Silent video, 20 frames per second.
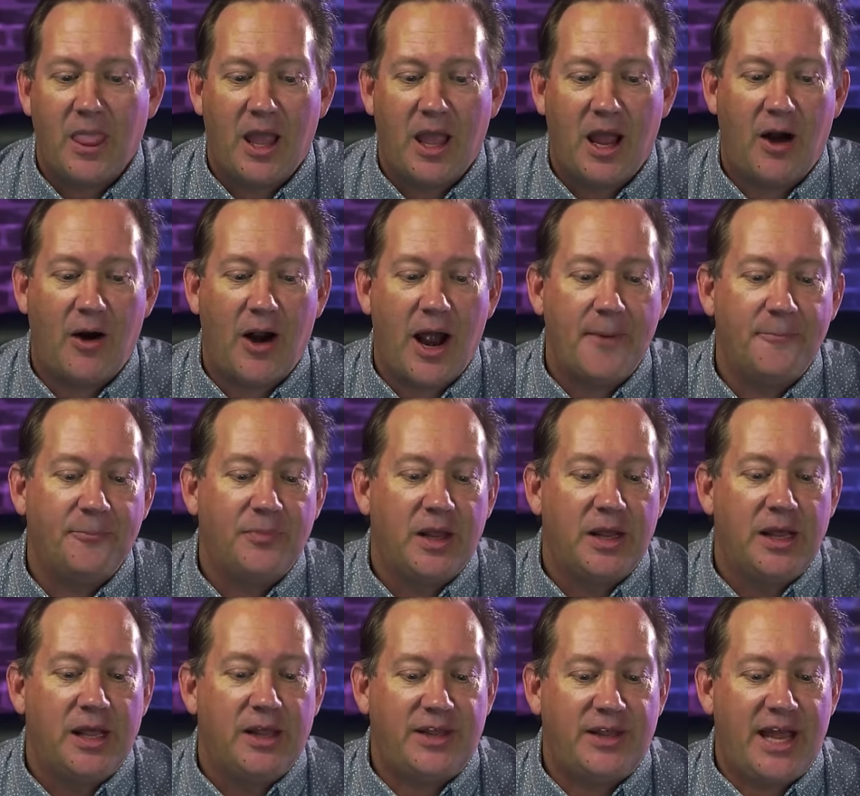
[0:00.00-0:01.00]
All right.
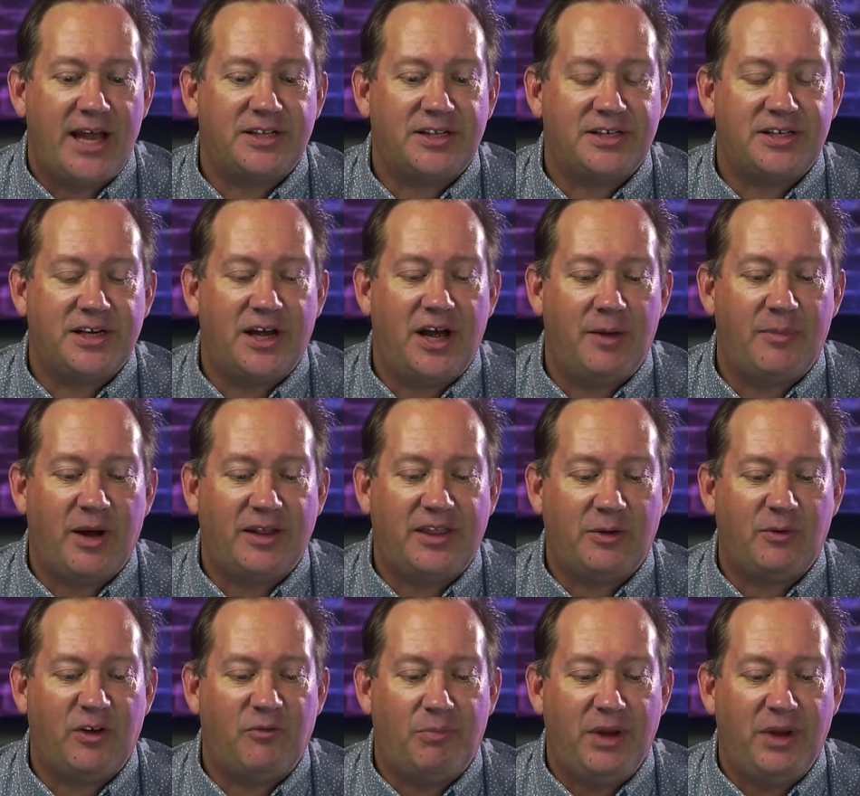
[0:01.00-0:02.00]
That's, I think
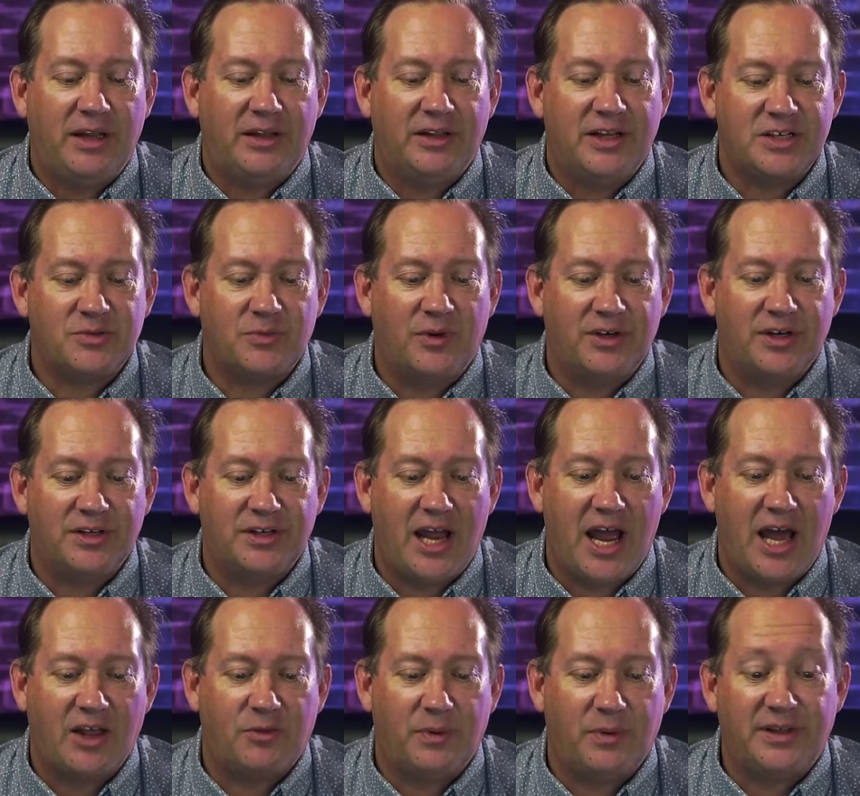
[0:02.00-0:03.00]
we've beaten this one to
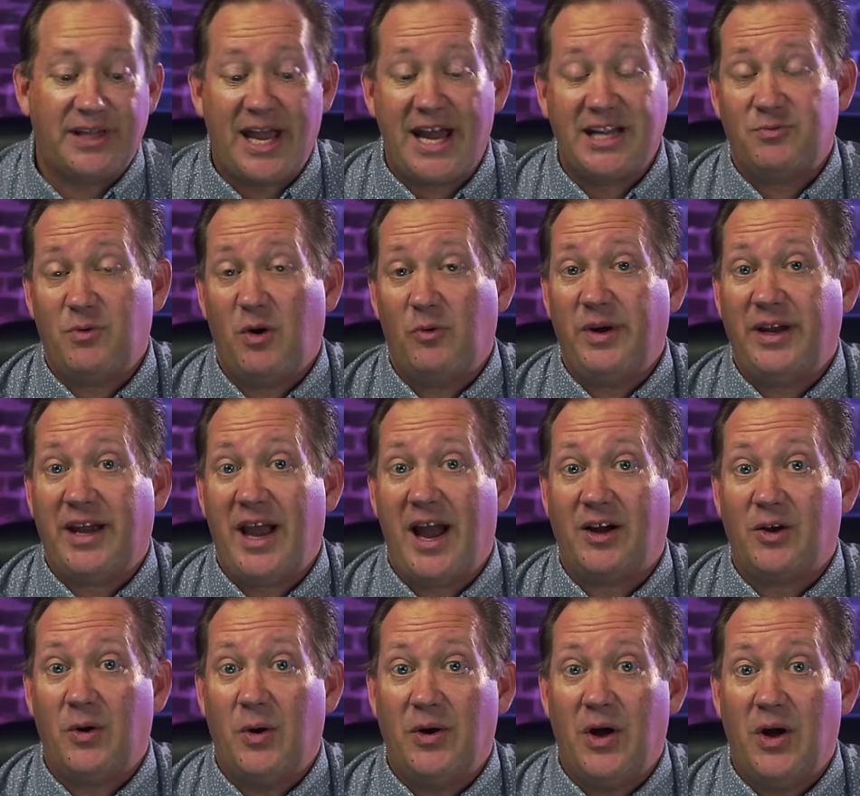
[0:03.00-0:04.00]
death, but that's what we got
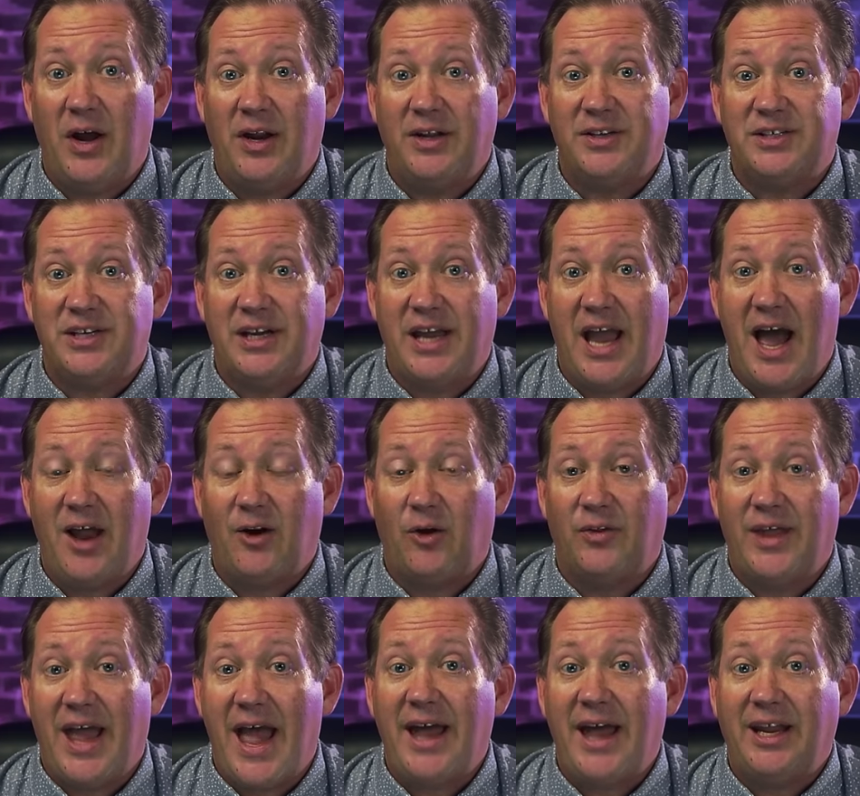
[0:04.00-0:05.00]
going on in Seattle.
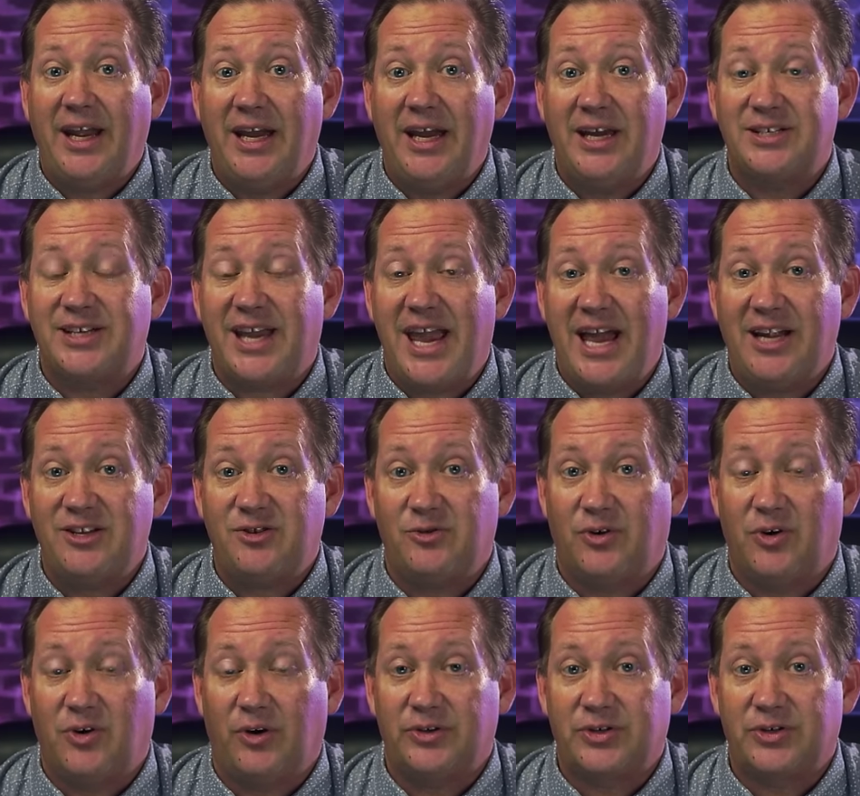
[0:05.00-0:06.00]
That is cancel
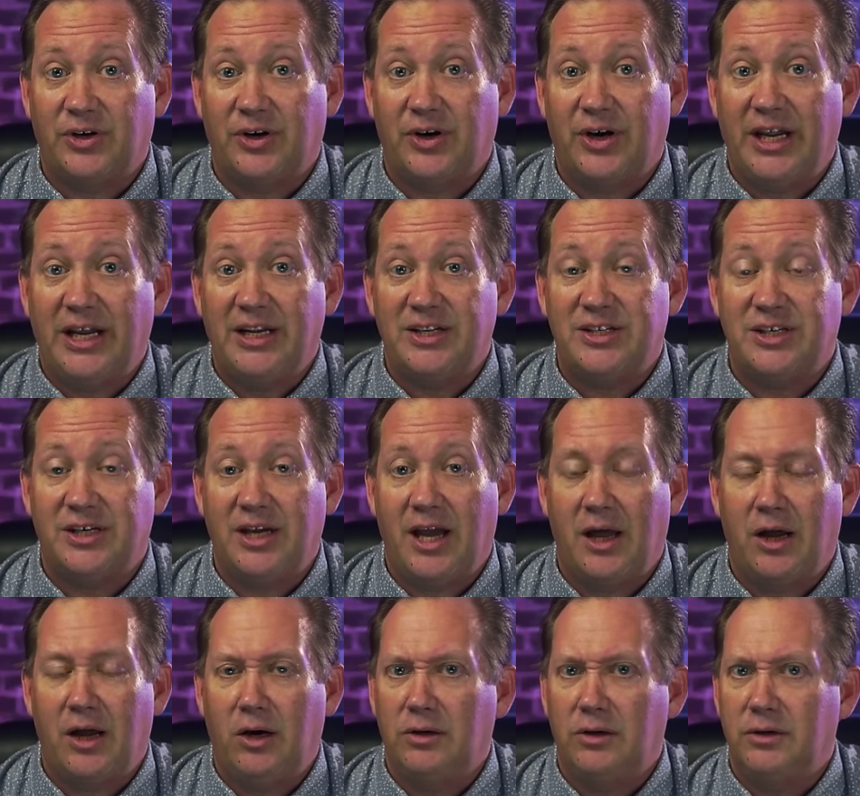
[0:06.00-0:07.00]
culture in
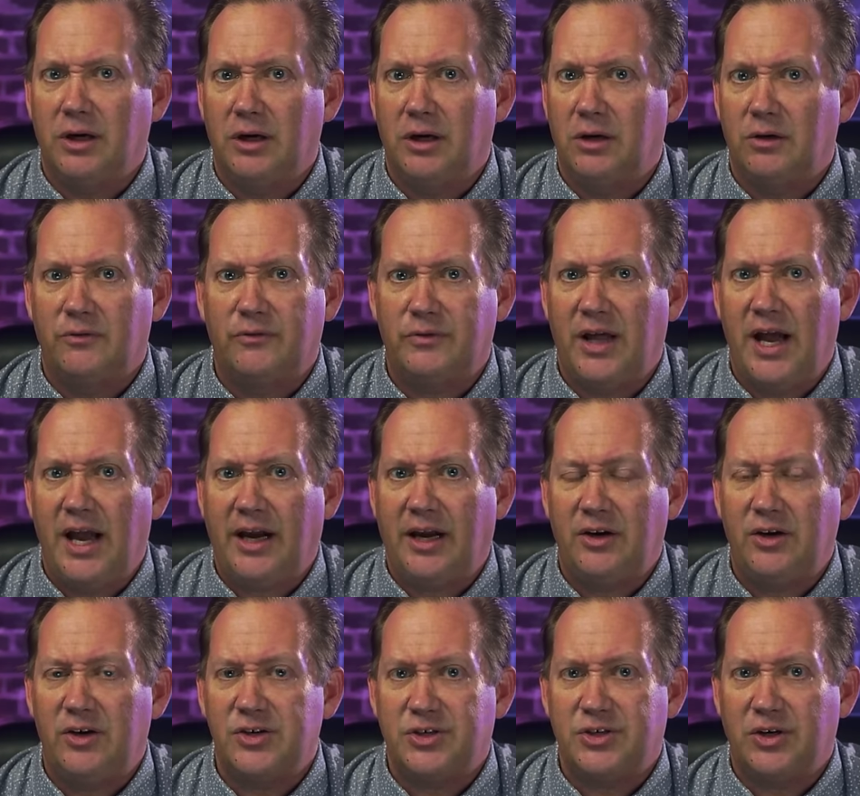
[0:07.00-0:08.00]
Seattle. Oh no, flag on
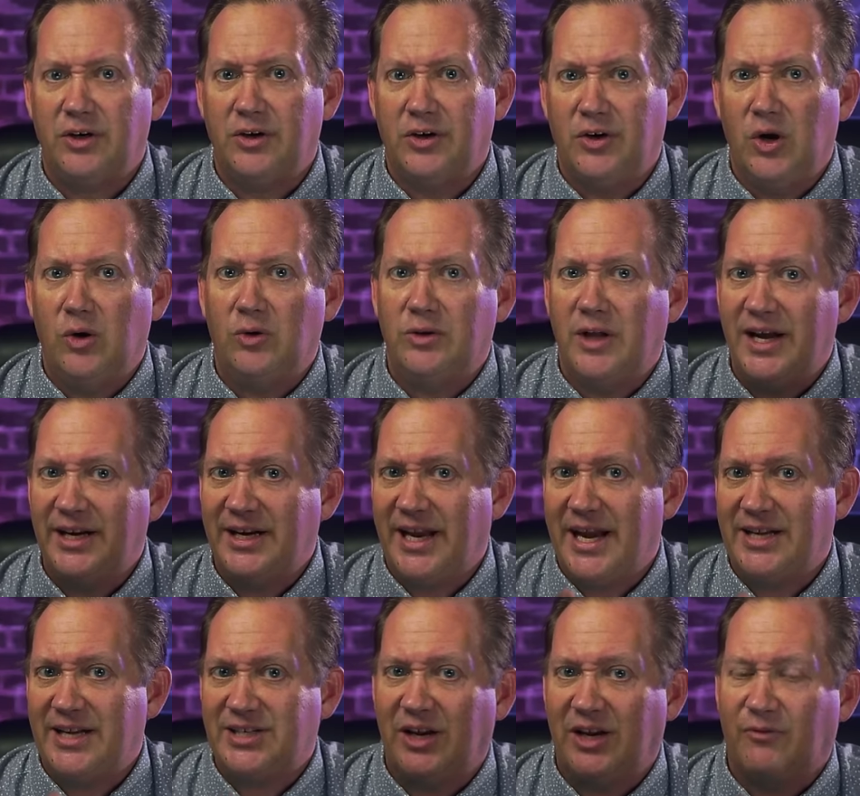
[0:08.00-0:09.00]
your shirt. No line
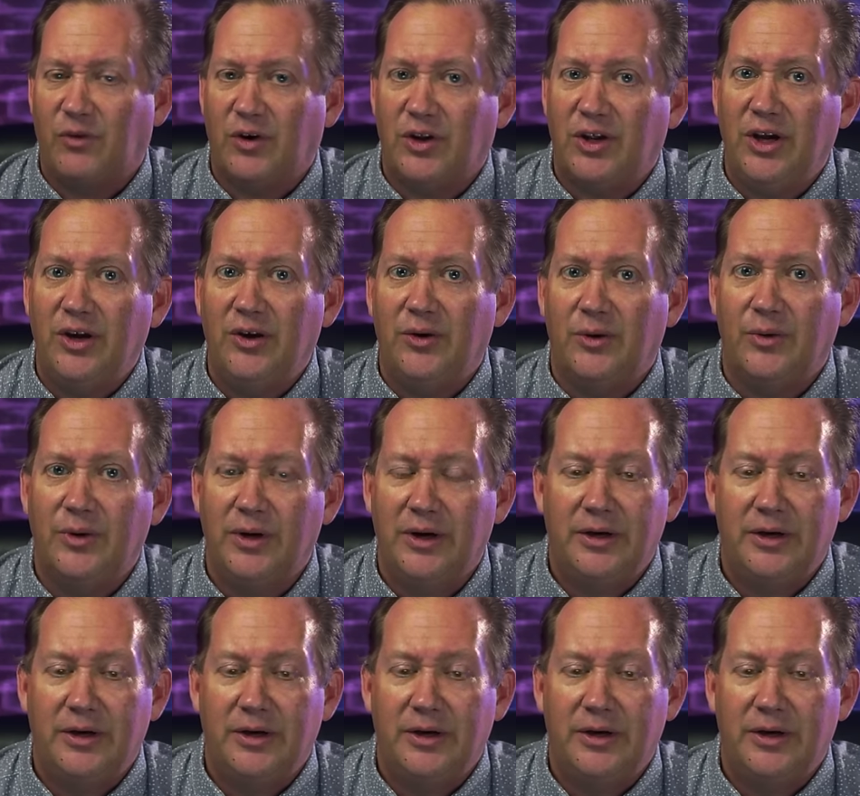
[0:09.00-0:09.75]
dancing for you.